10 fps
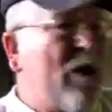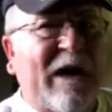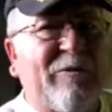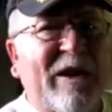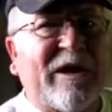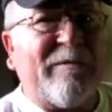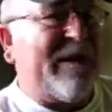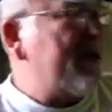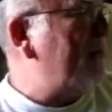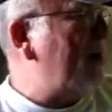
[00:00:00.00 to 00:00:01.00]
I
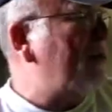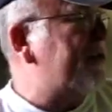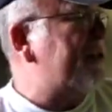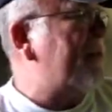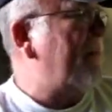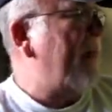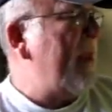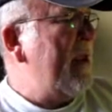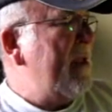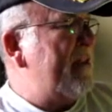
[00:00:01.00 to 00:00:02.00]
recommend the most.
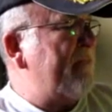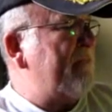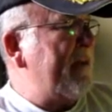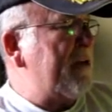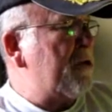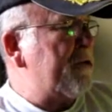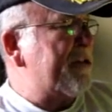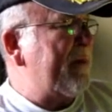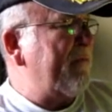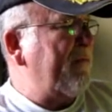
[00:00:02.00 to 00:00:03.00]
The
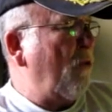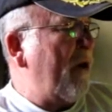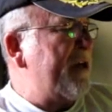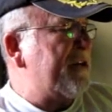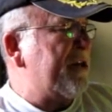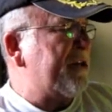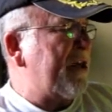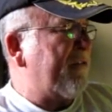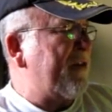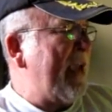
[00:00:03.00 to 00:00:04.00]
Venturesome Voyages
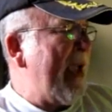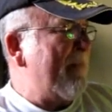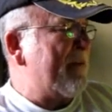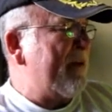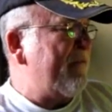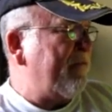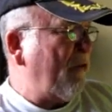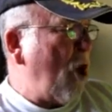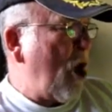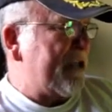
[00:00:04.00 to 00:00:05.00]
of Captain
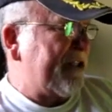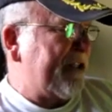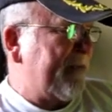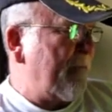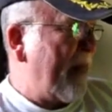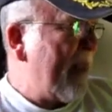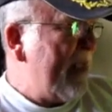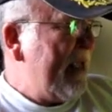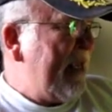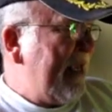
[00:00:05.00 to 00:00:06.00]
Voss.
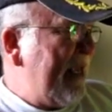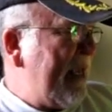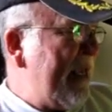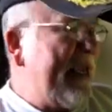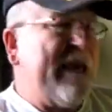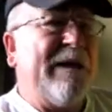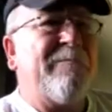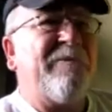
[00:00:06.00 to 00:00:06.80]
He